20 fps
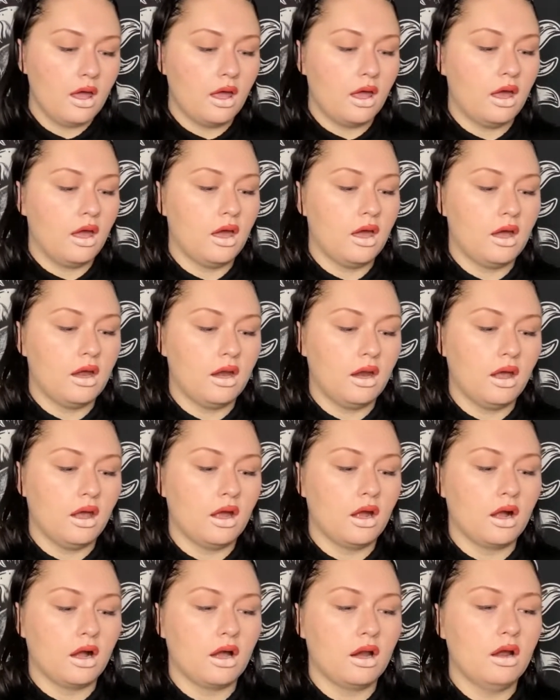and
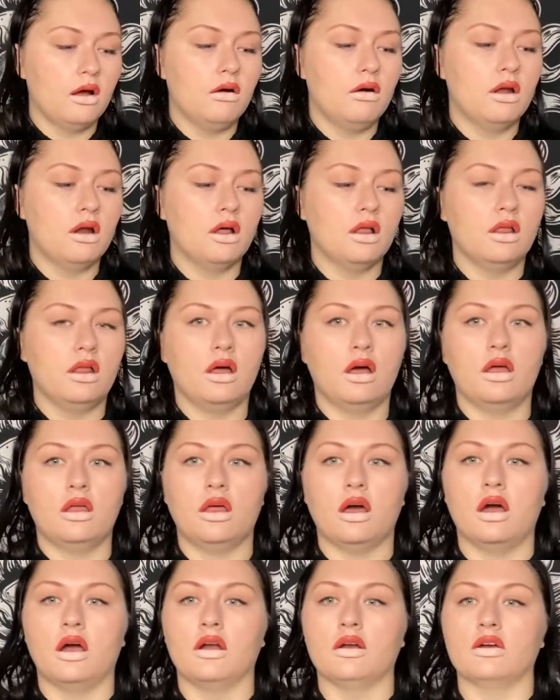you're gonna wanna let
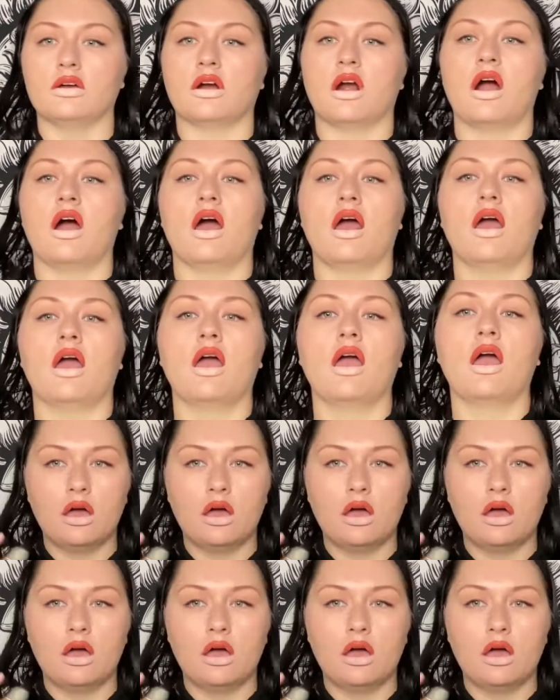that dry.